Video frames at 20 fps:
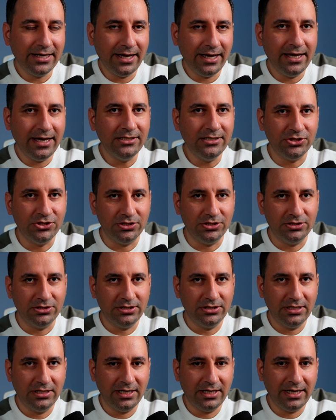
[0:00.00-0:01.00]

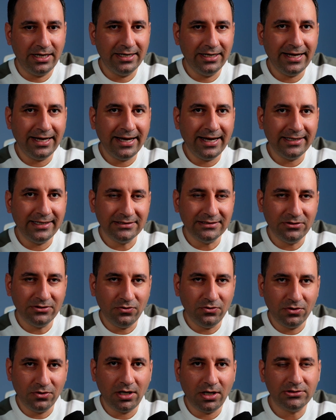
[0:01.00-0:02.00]
agent and answer your
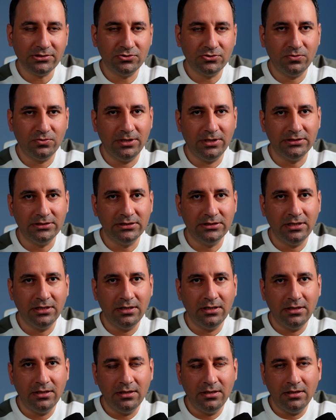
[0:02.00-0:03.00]
customers
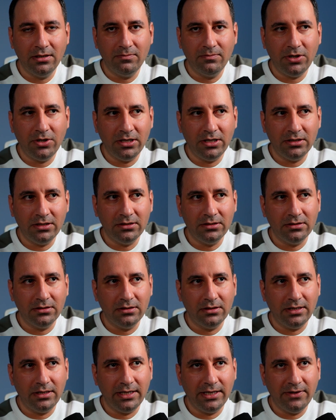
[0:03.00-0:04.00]
by
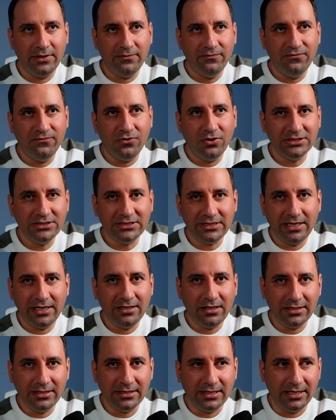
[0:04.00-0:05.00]
a voice
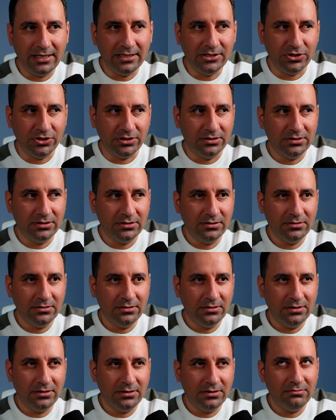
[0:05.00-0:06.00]
AI agent.
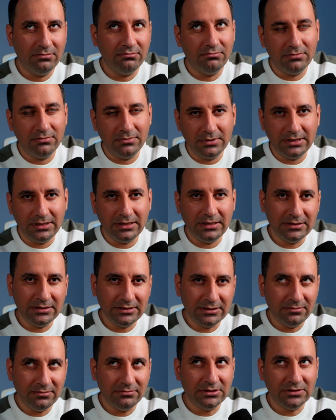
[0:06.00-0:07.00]
It
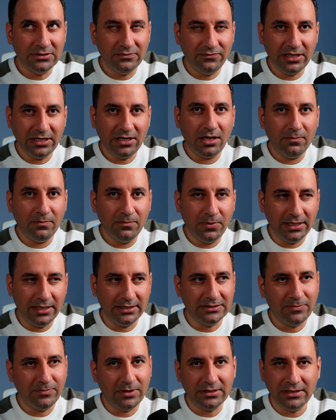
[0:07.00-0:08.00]
seems very complex,
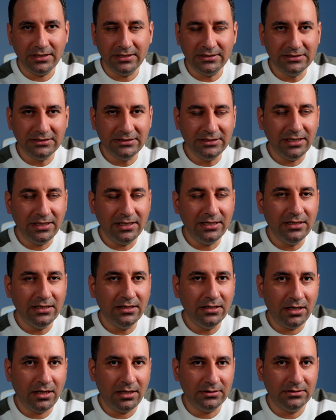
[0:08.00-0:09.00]
but it's really
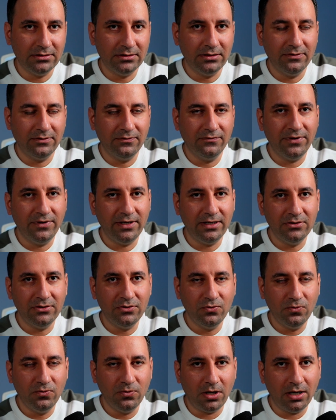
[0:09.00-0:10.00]
not when
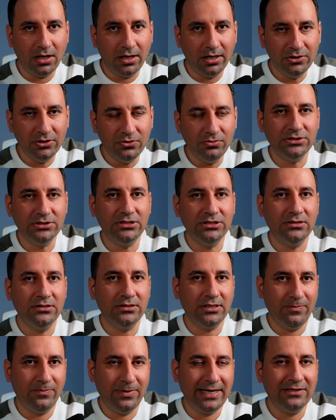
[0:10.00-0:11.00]
you are using
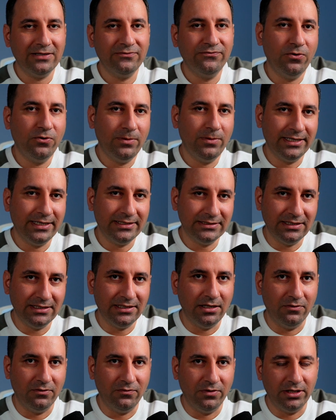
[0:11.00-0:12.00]
a platform like
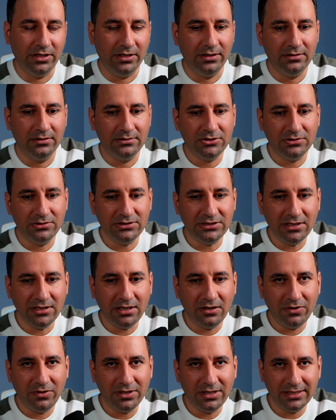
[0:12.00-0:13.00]
SignalWire. So
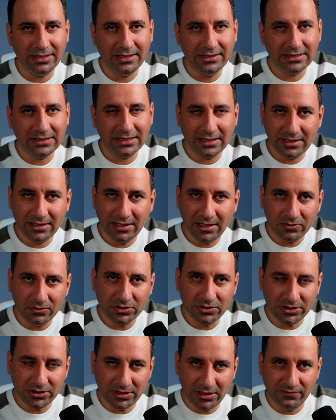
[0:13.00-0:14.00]
SignalWire is a
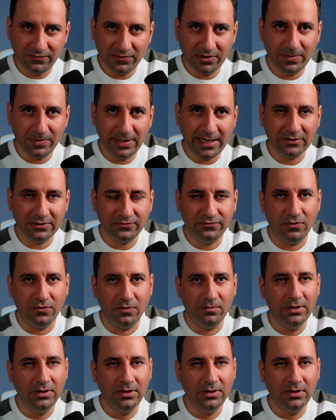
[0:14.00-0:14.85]
cloud telephony platform